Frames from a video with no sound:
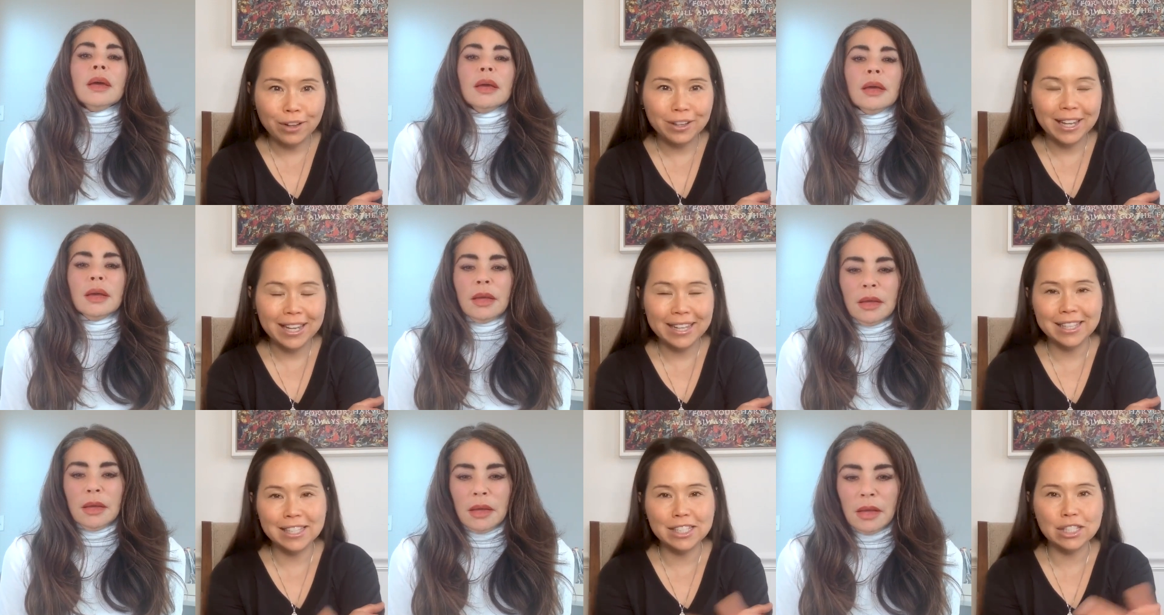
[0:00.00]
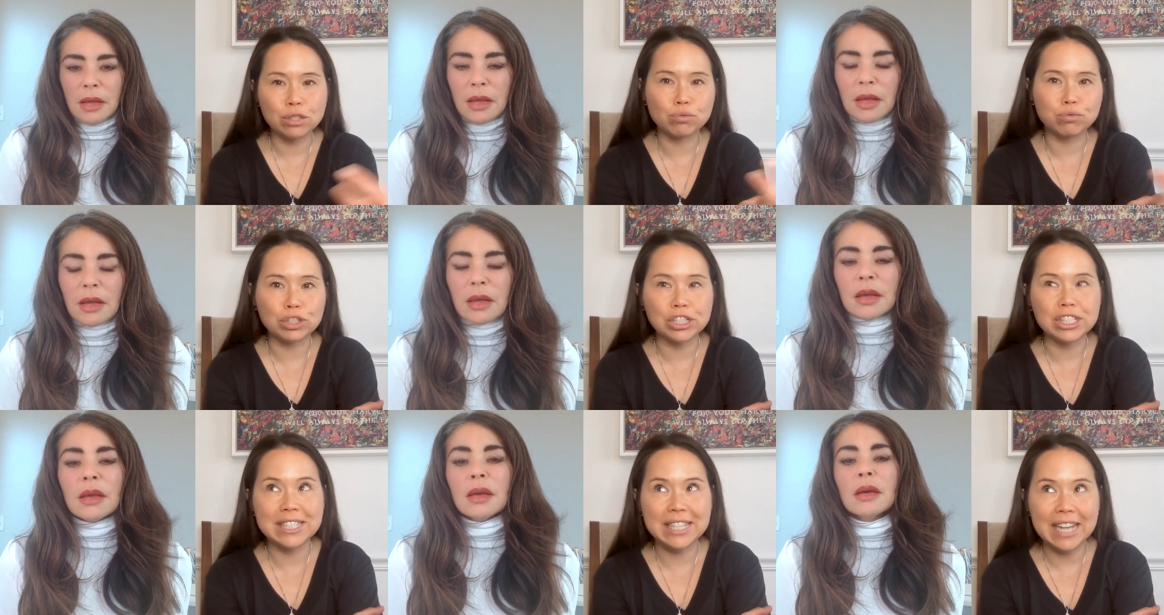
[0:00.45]
Speaker 1: Like this is
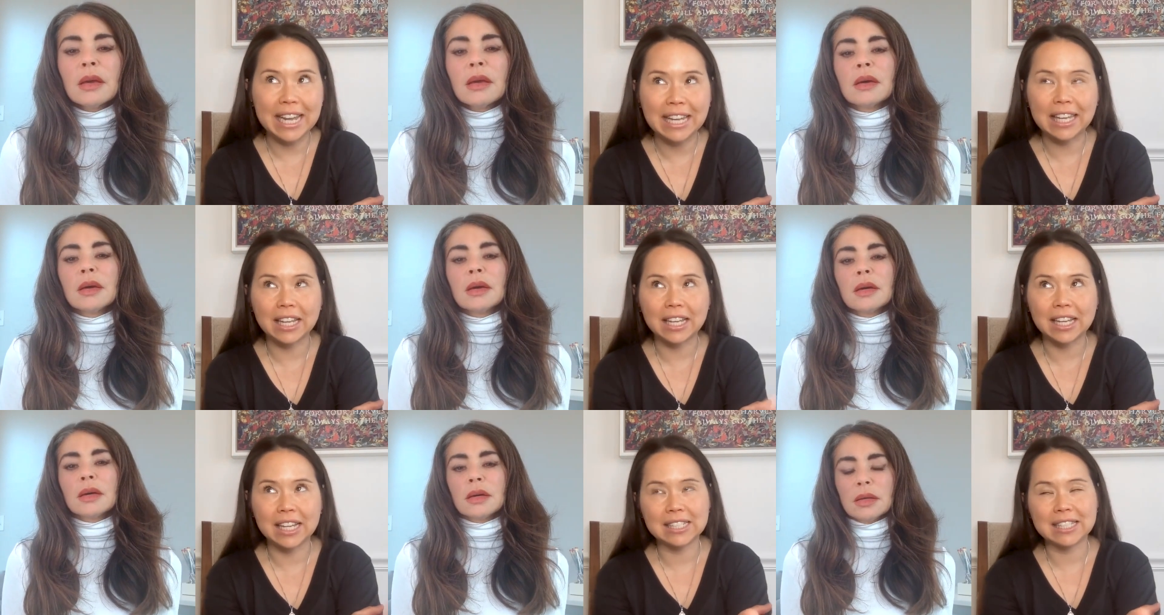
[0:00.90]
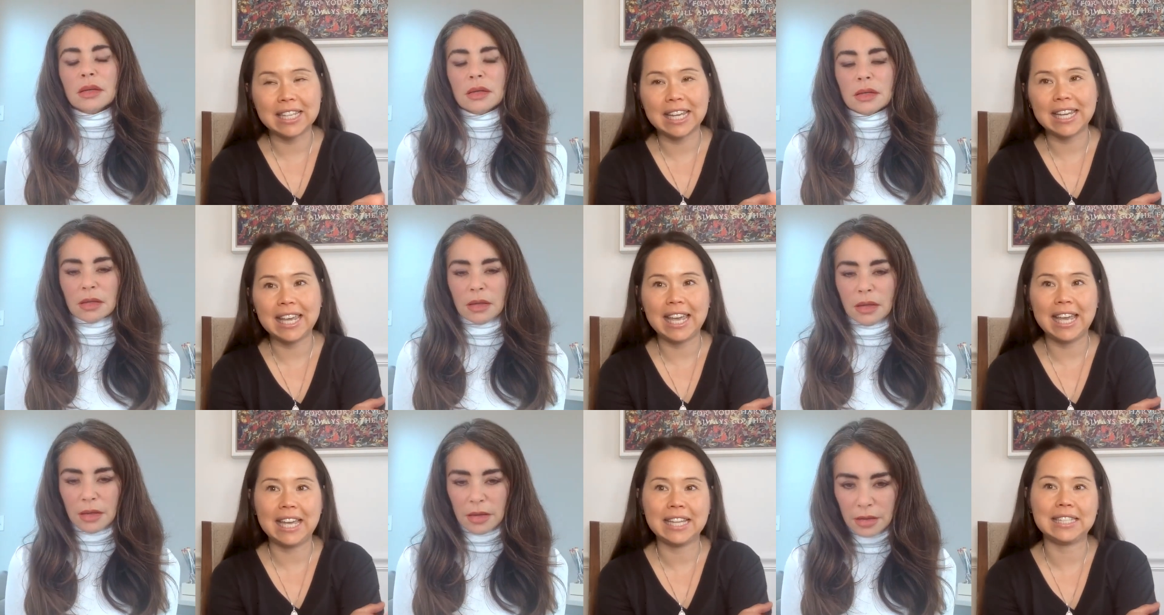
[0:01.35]
ridiculous. I
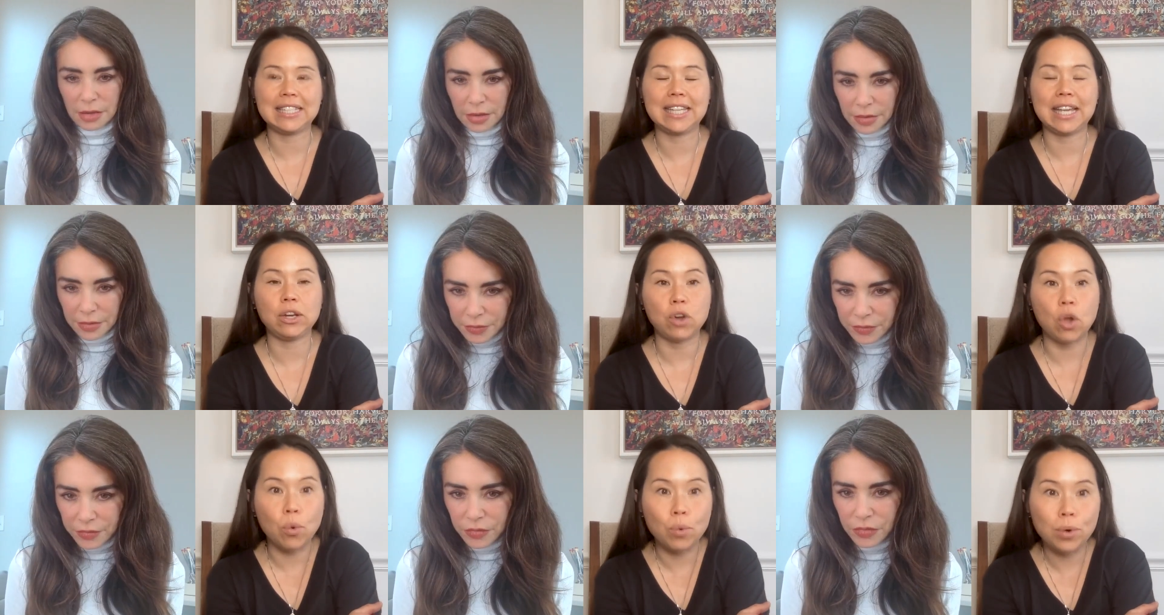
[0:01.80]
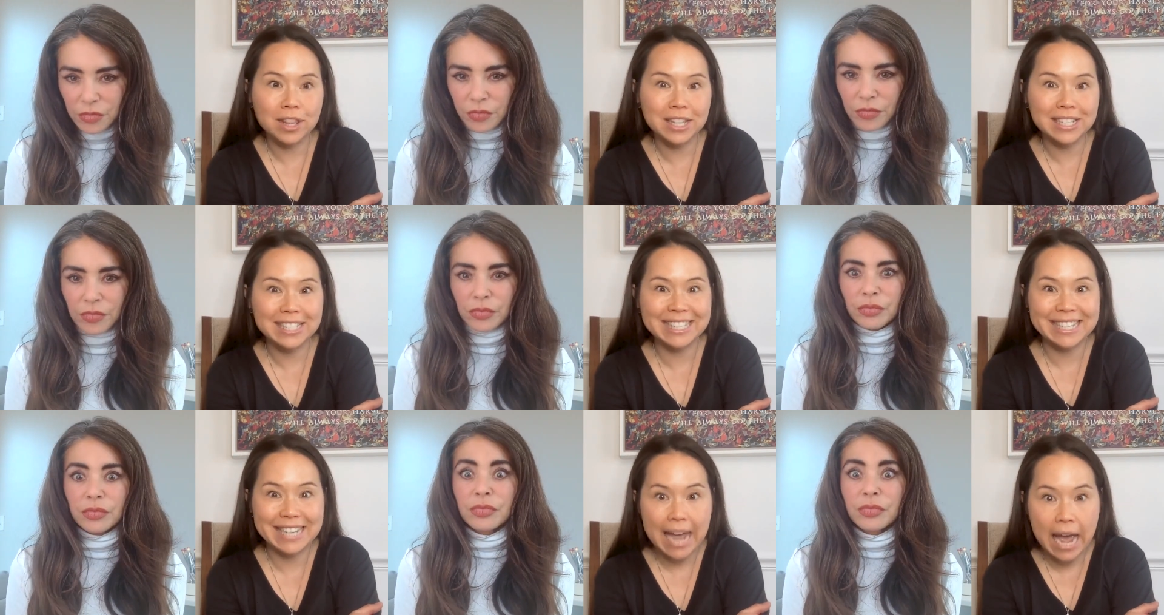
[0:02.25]
can't say no to the
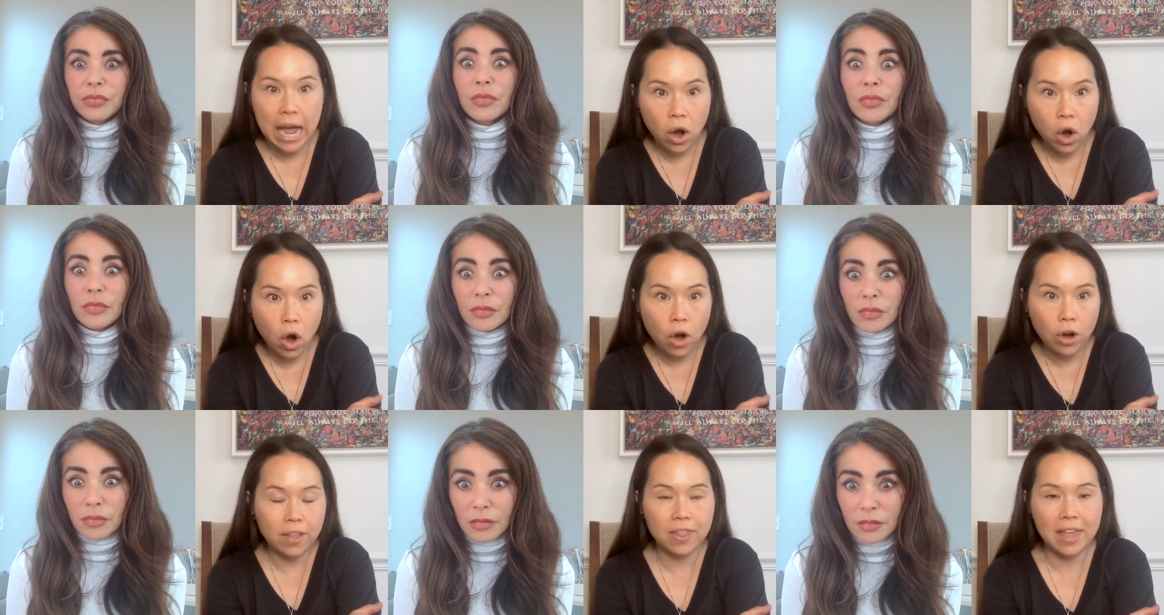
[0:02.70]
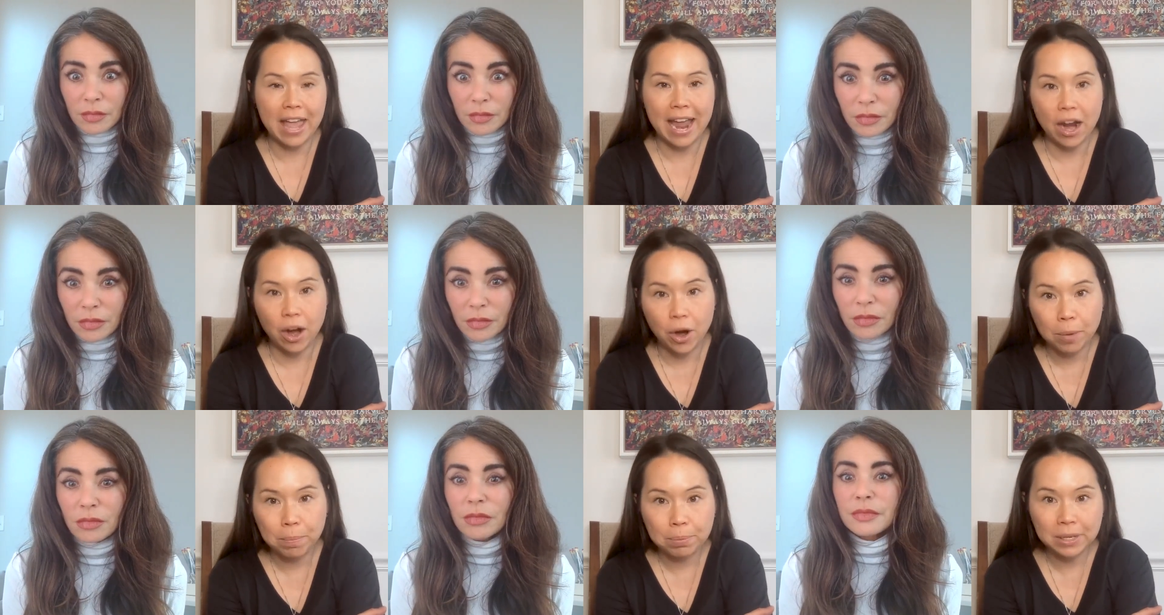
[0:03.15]
snack card on
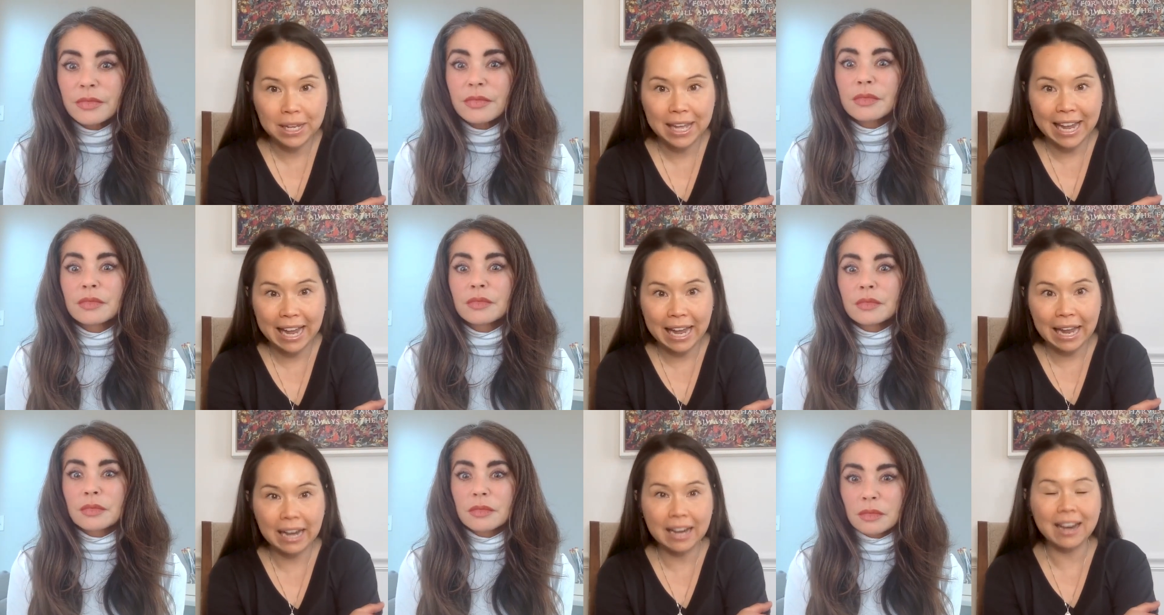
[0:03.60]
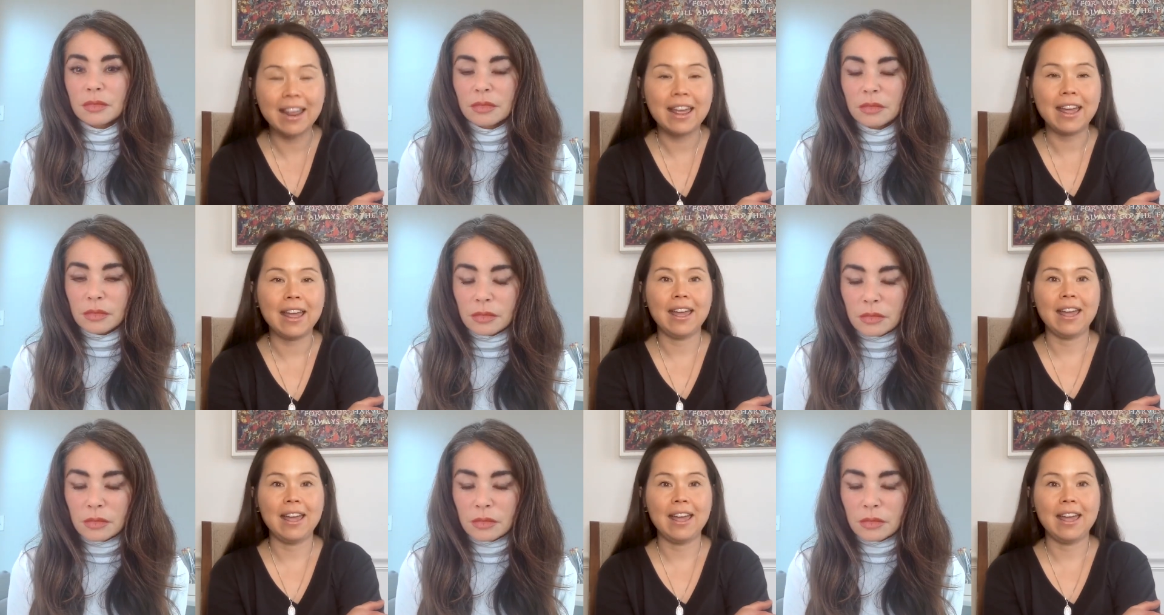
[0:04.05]
the airplane.